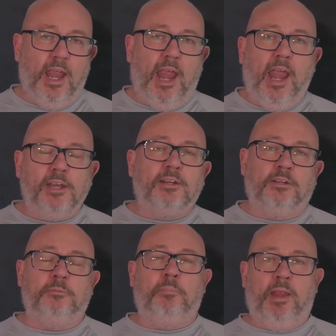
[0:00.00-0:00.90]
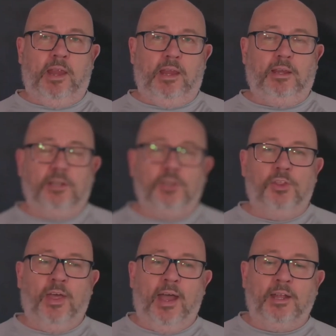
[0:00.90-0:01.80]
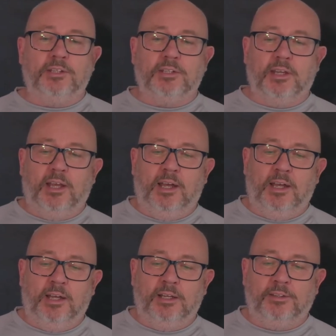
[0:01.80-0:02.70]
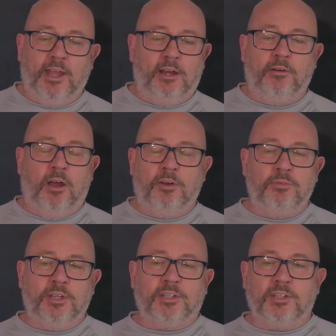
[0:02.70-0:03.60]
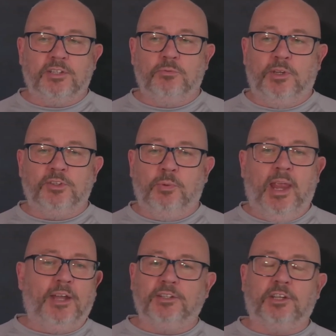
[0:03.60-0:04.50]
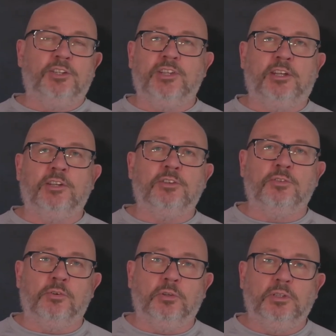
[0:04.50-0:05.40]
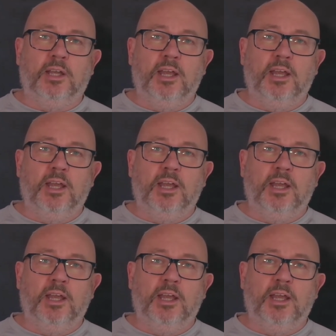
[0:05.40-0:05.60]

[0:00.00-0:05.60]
It could be that there are risks which we hadn't considered at all